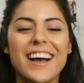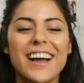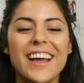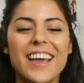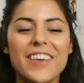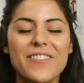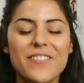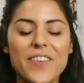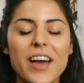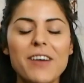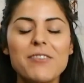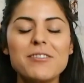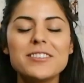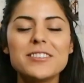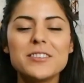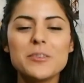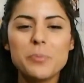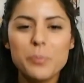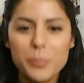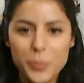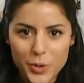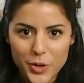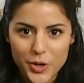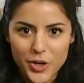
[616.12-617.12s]
If I was a
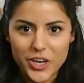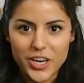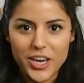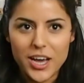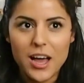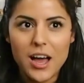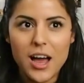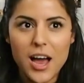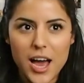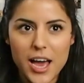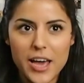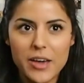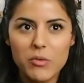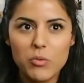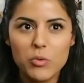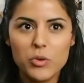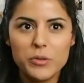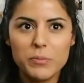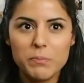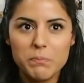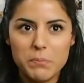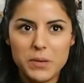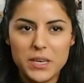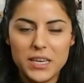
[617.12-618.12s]
book, I
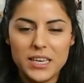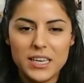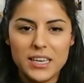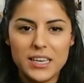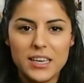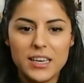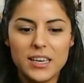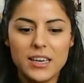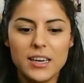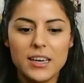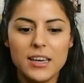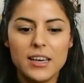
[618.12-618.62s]
would be